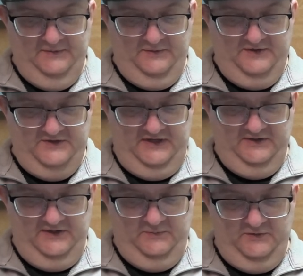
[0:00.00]
with a tail
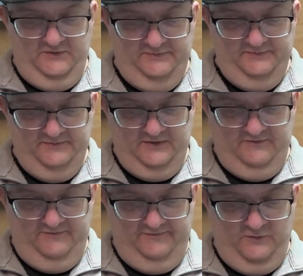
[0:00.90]
number
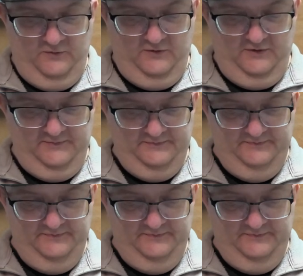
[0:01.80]
of 4.